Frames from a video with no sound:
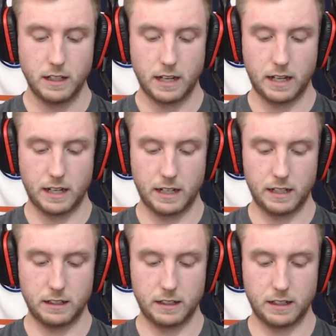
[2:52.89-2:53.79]

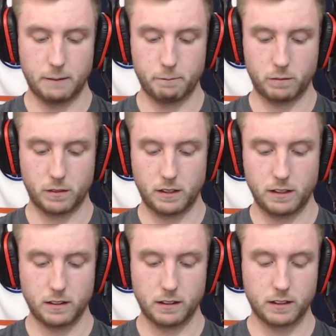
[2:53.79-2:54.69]
And
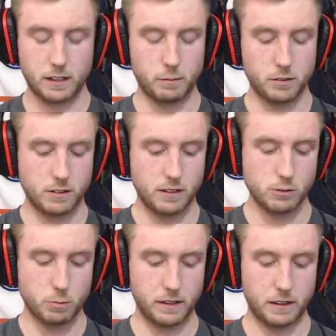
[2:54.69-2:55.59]
he couples
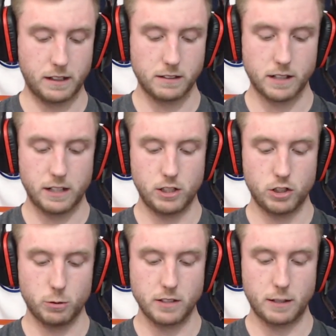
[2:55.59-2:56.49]
this with anxiety
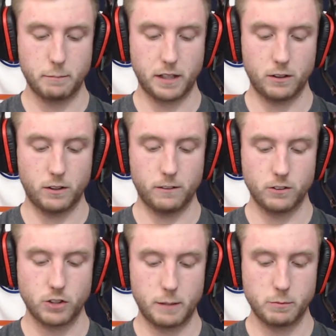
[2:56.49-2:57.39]
shows up in all
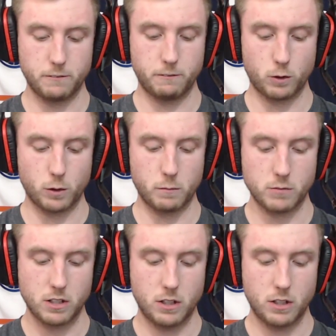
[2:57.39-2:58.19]
shapes and forms.